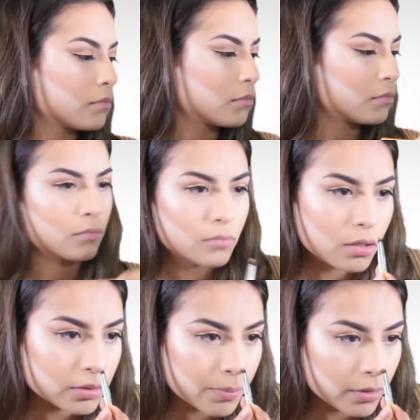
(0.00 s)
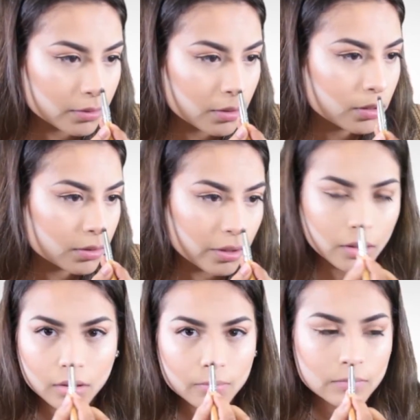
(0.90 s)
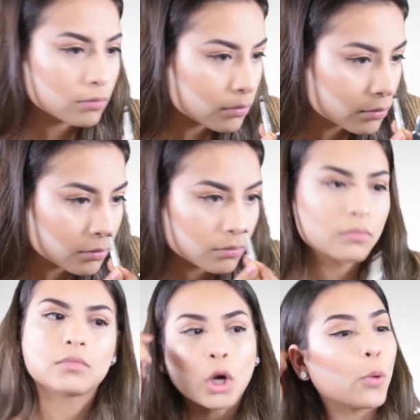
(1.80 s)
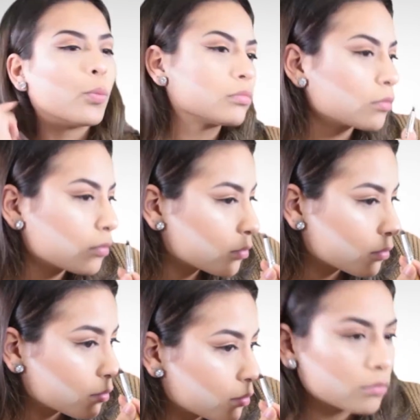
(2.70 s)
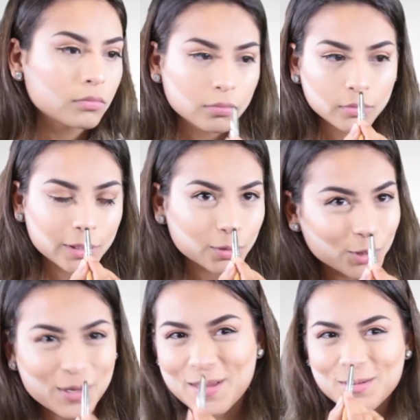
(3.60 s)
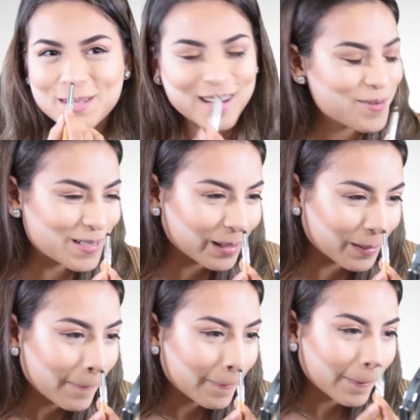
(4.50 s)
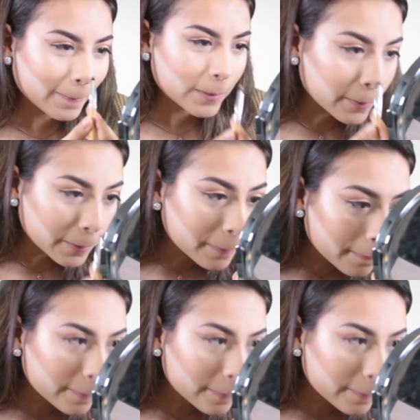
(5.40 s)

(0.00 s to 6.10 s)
going to put a little dot on my nose. I just think it looks so cute. I don't